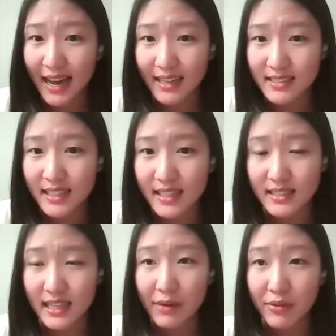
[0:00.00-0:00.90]
access,
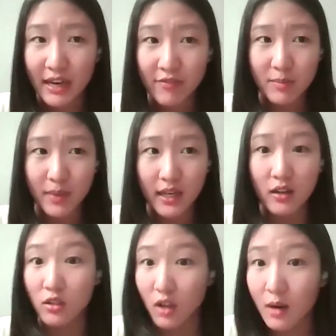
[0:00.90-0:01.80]
and I would have to pay a
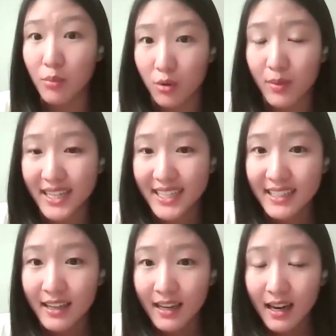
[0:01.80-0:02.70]
lot more money.
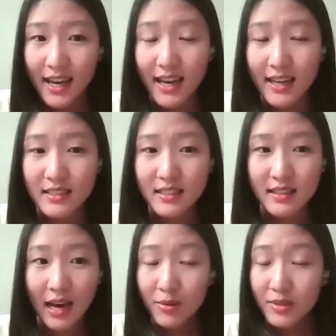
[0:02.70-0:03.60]
And
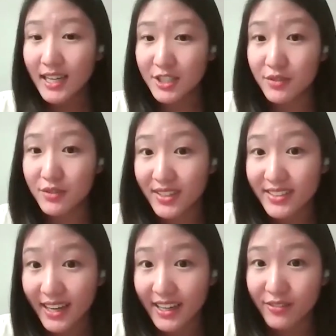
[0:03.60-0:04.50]
that was actually very
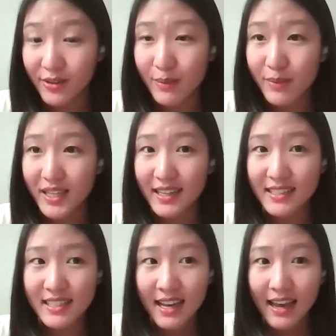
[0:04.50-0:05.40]
exciting for me because
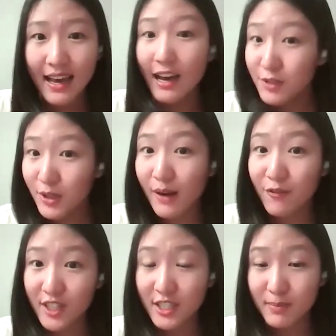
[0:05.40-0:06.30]
after I
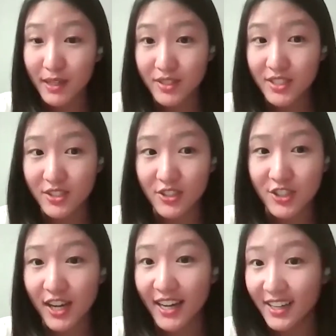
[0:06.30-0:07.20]
finished my research,
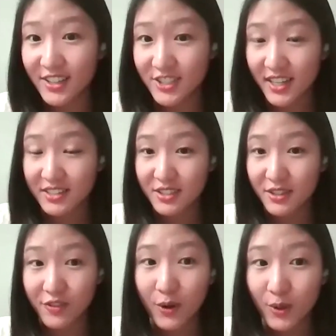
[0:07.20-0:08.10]
I got a chance to
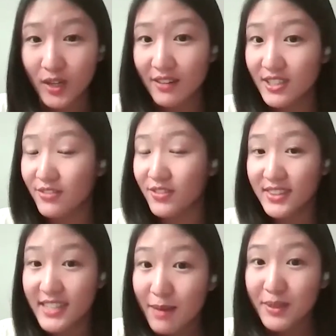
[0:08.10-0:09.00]
photograph different
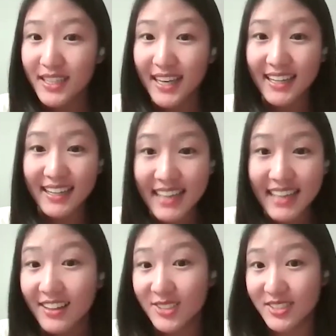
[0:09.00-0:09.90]
nebulae and
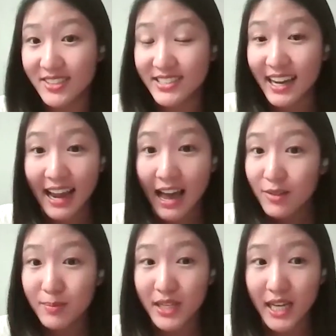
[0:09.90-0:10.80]
galaxies that I haven't
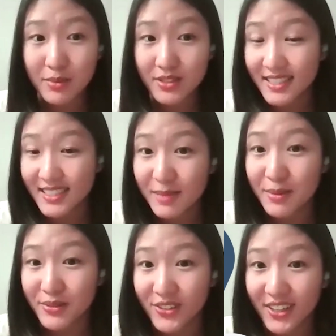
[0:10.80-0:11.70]
been able to see before.